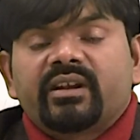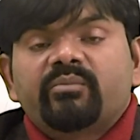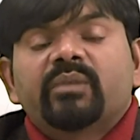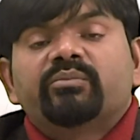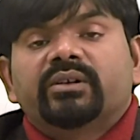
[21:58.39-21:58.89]

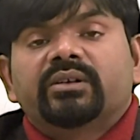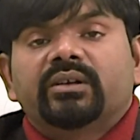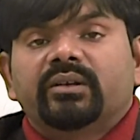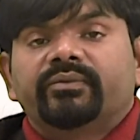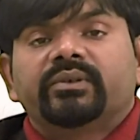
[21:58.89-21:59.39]
Remember,
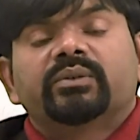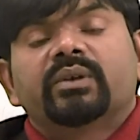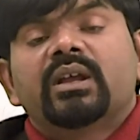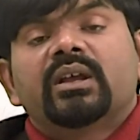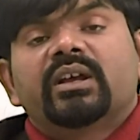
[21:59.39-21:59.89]
if
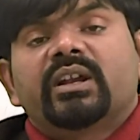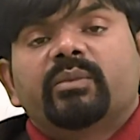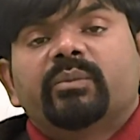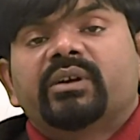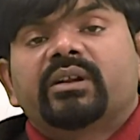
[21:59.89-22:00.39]
you
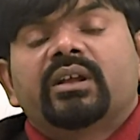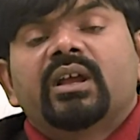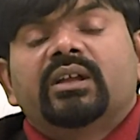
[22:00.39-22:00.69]
remember